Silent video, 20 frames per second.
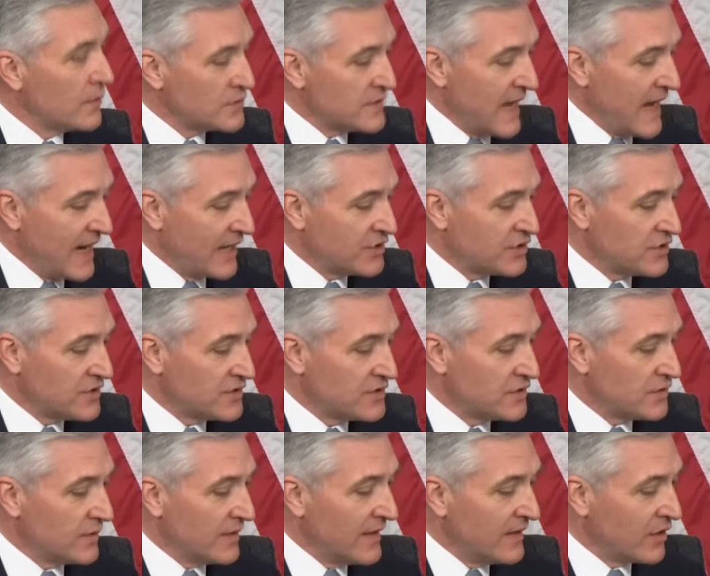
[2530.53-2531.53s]
those
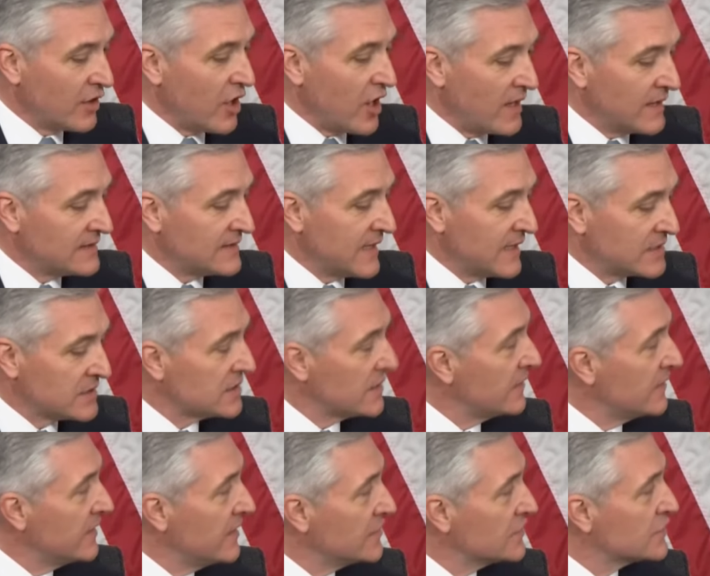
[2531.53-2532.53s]
actions in the context
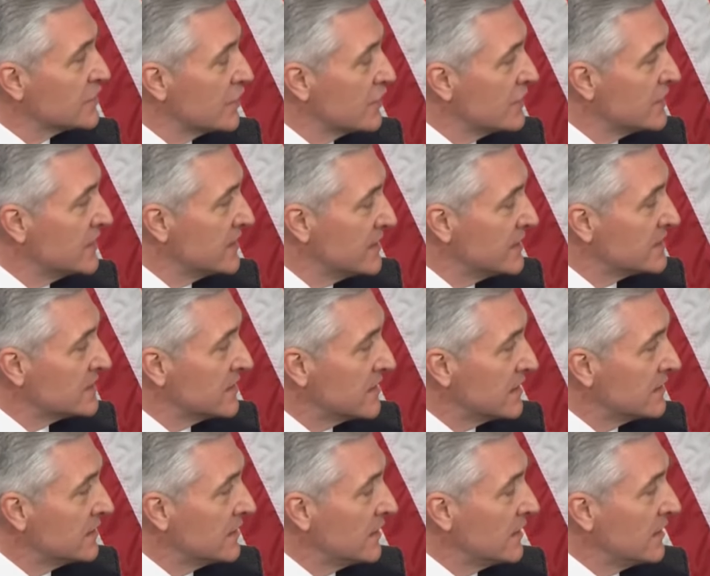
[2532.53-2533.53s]
of the uncertainties
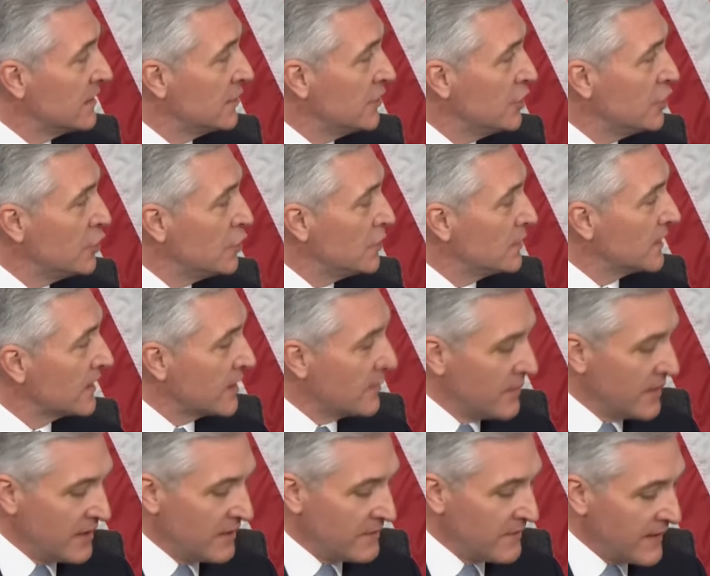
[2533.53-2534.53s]
that you and the
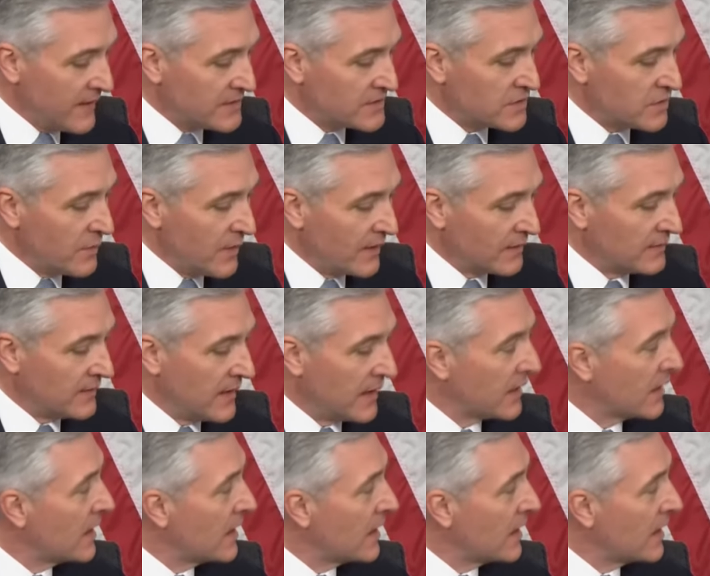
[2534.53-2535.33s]
committee faced about the